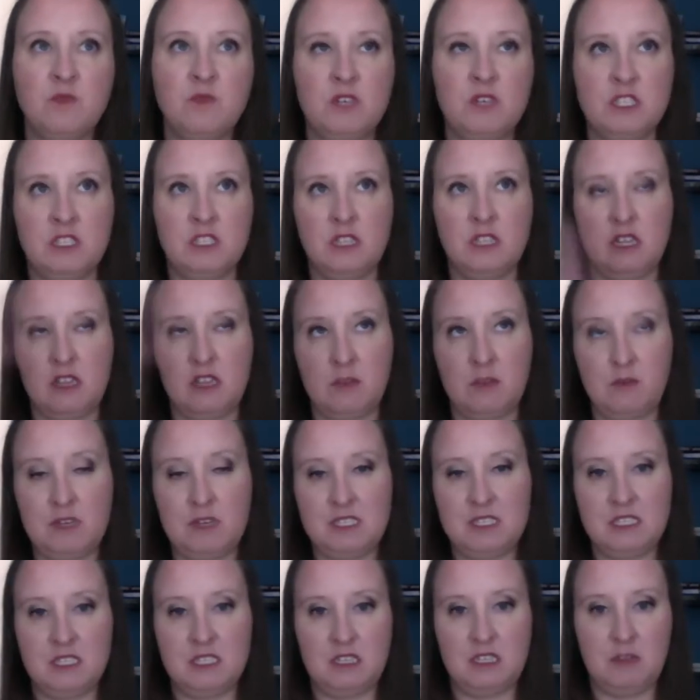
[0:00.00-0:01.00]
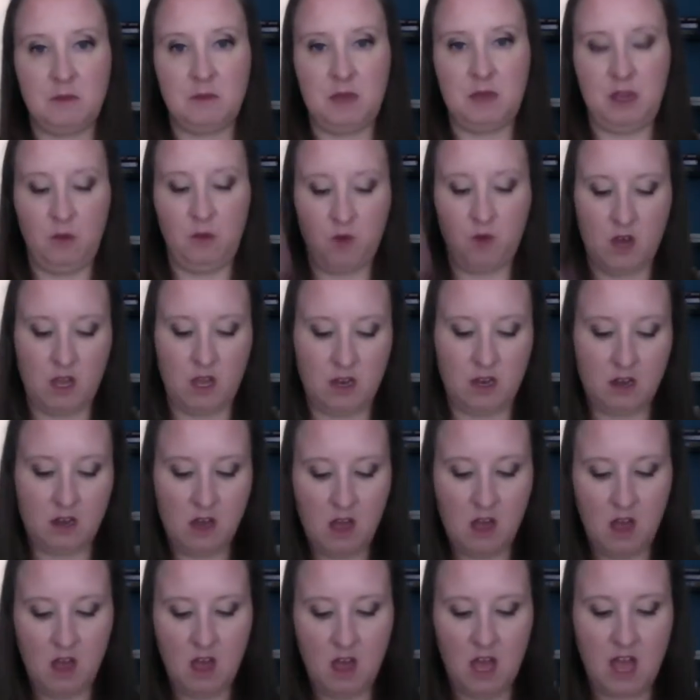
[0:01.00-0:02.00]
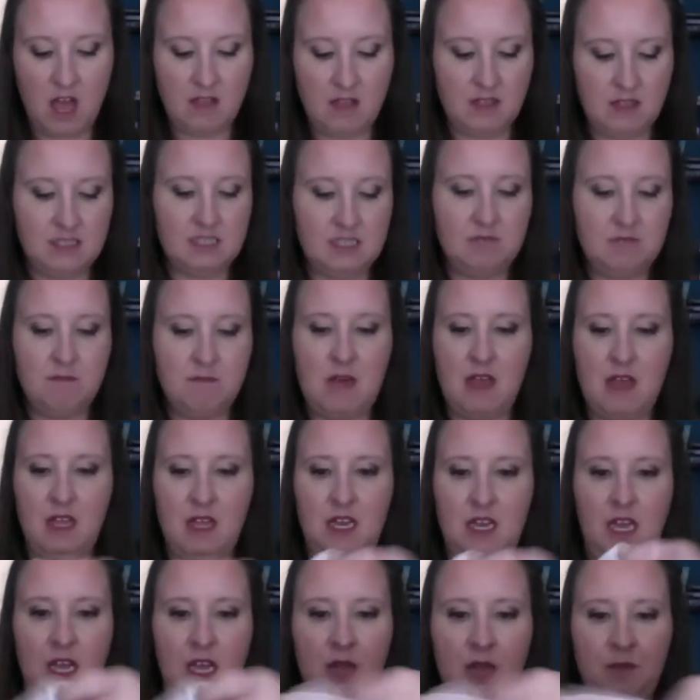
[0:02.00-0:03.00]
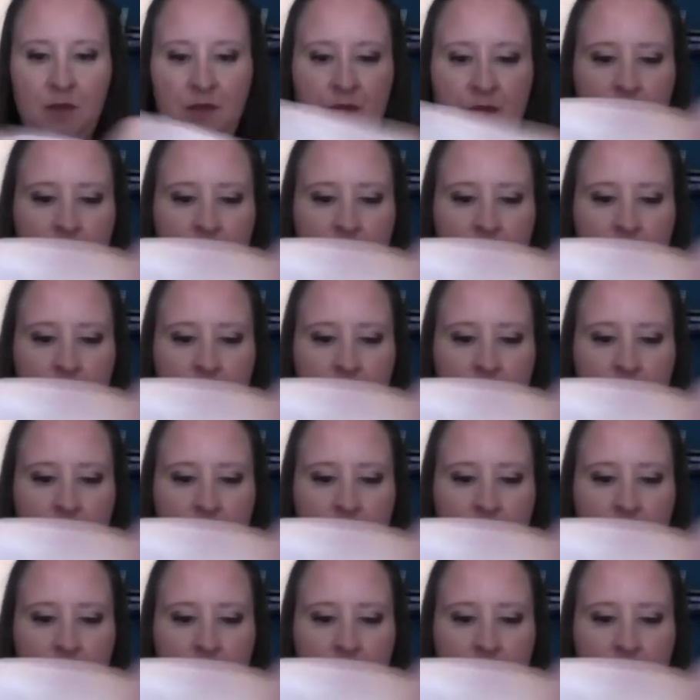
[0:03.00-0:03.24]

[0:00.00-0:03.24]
where like the princess in the P1, and this is Melody.